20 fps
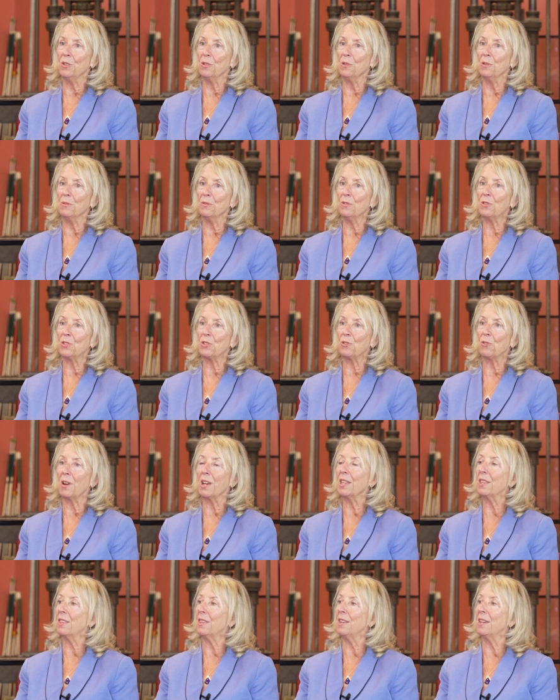to
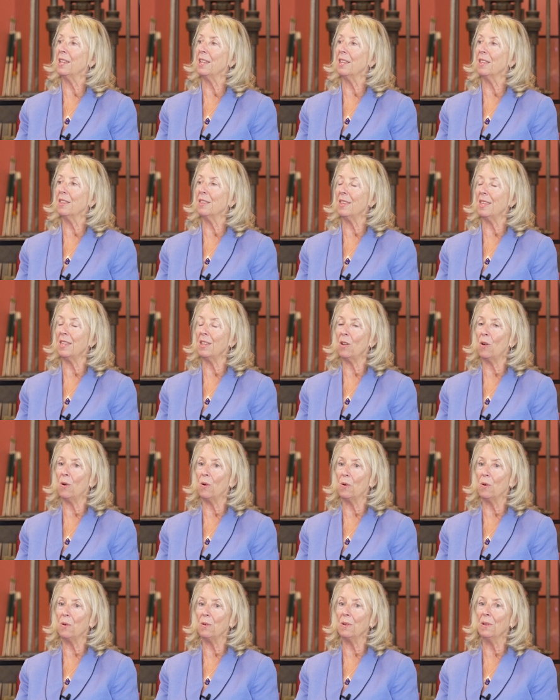strengthening the
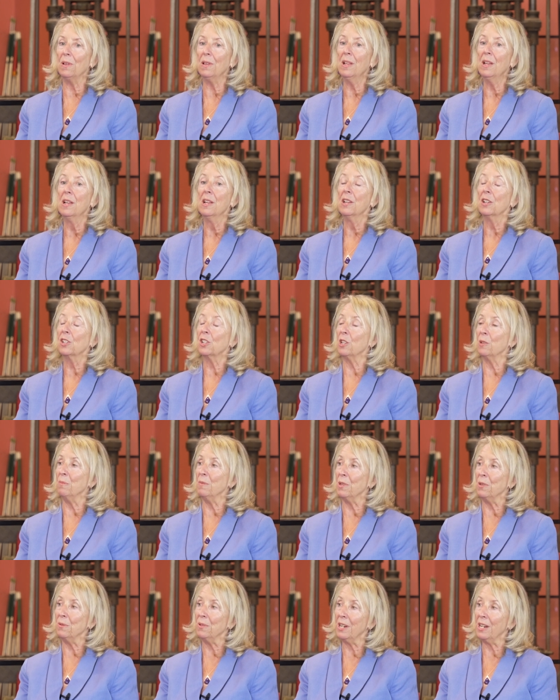whole
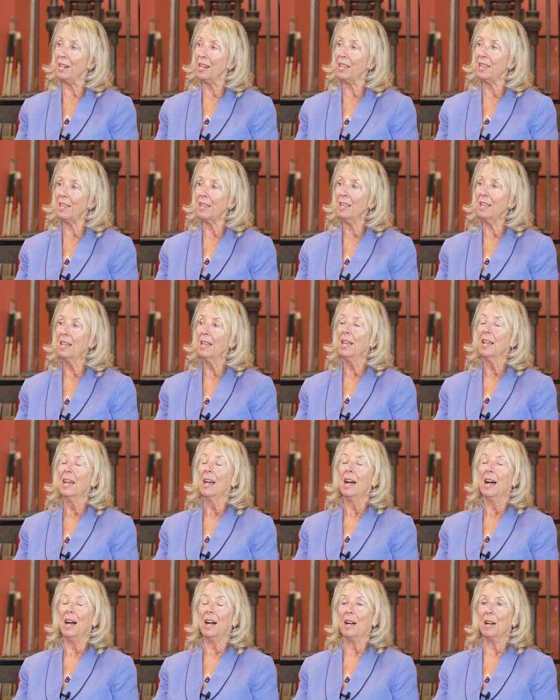community,
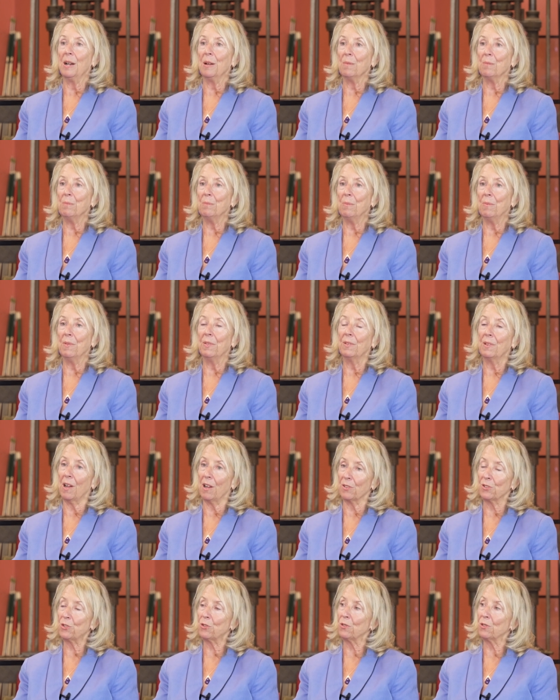mm-hmm. um, the
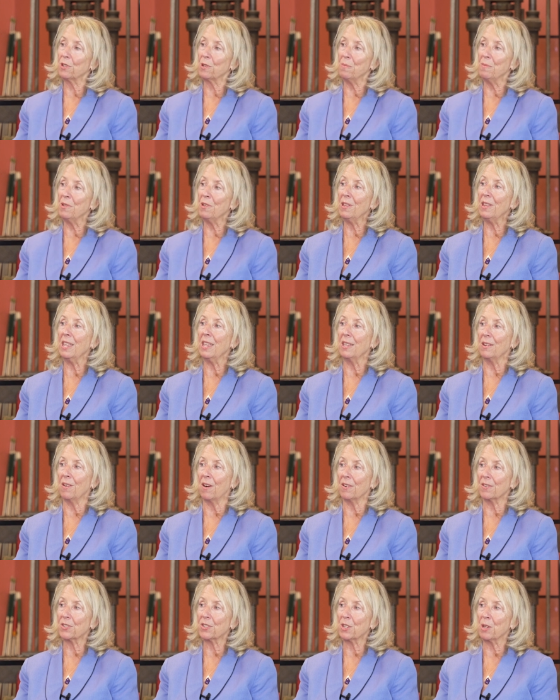cultural community and
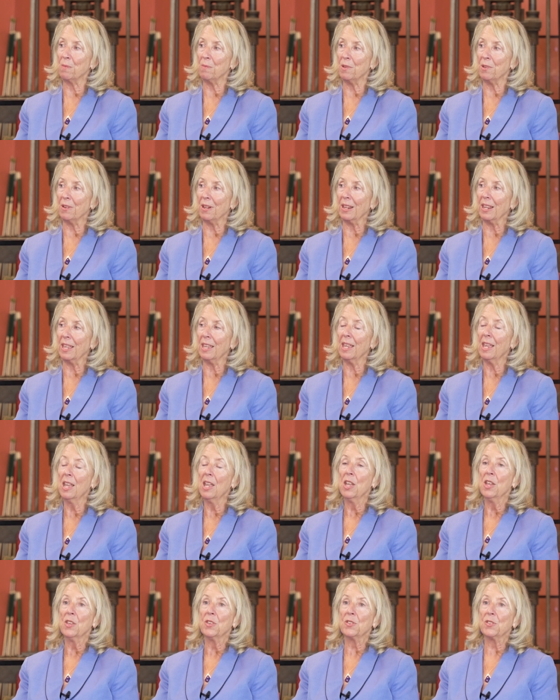arts community.
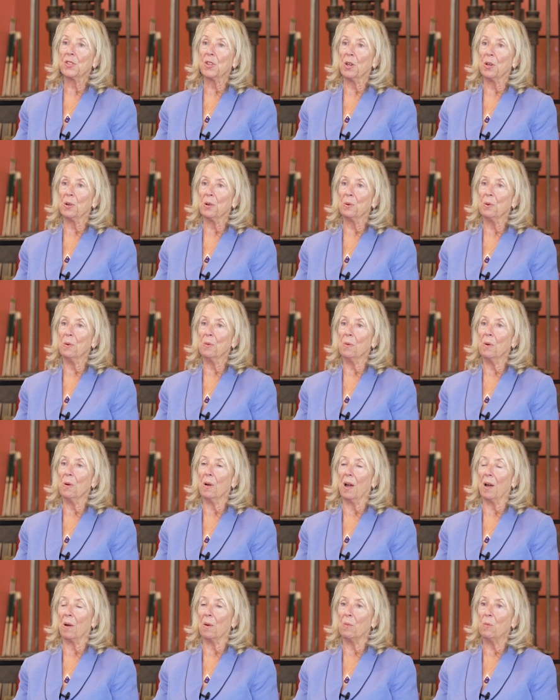Mm-hmm. So
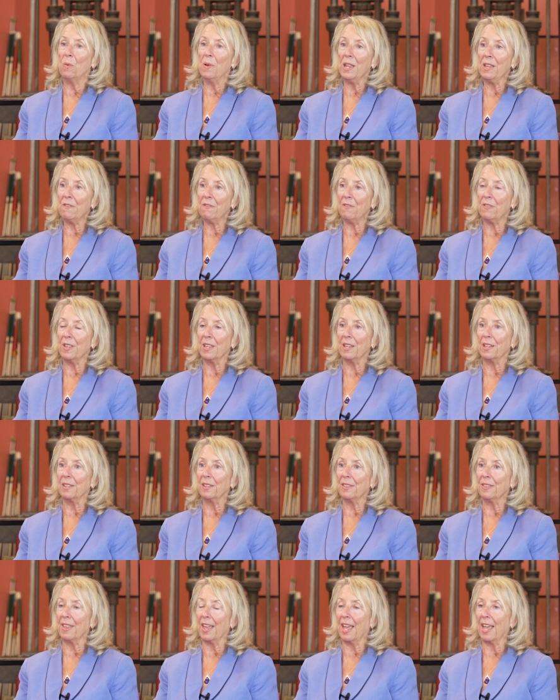uh, we
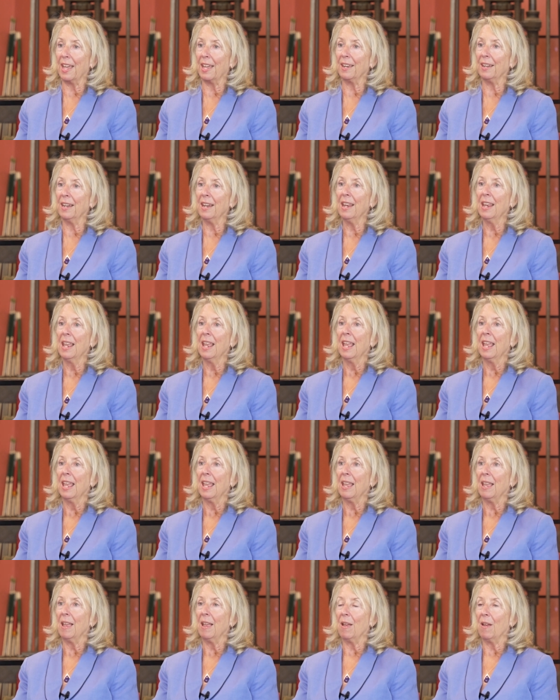feel that
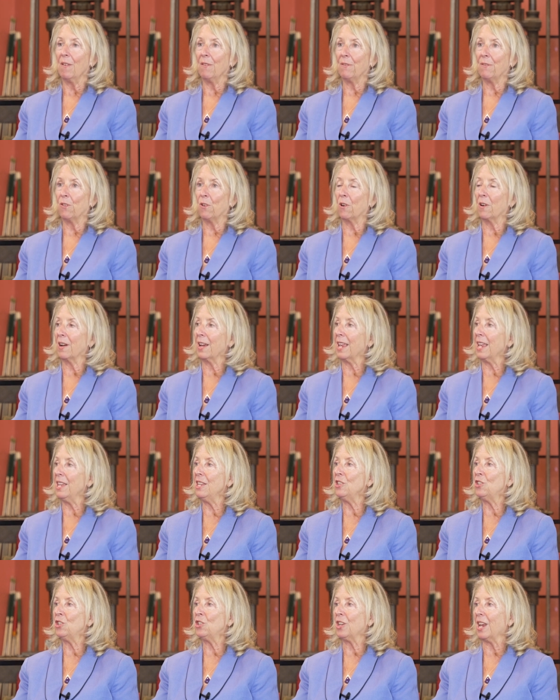for
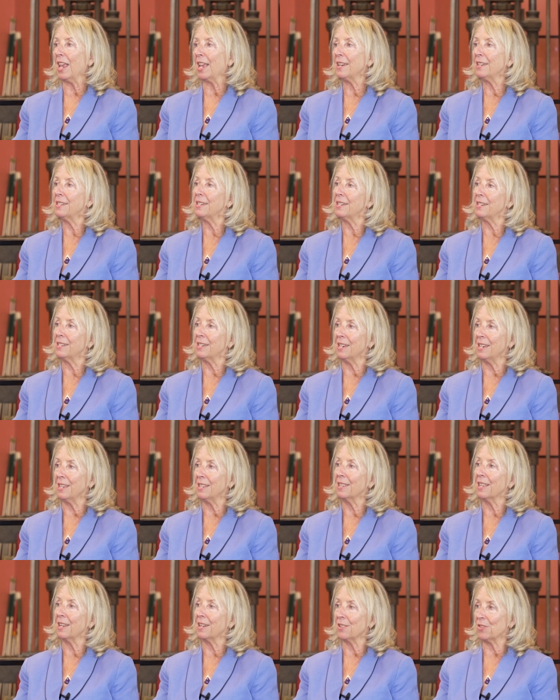each
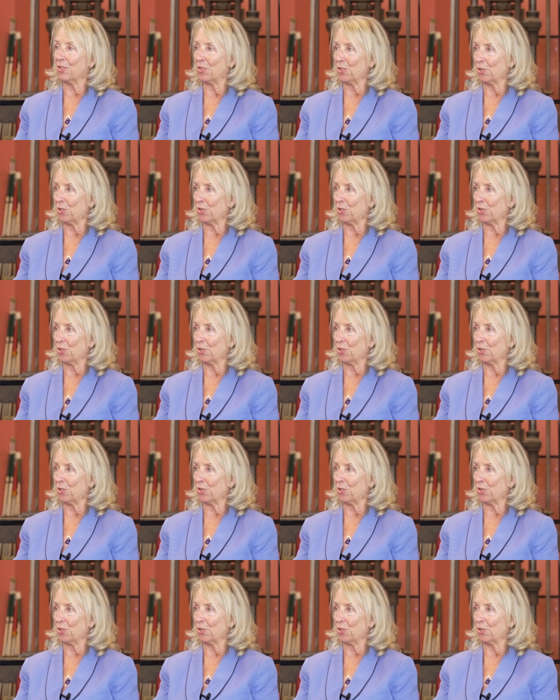entity that is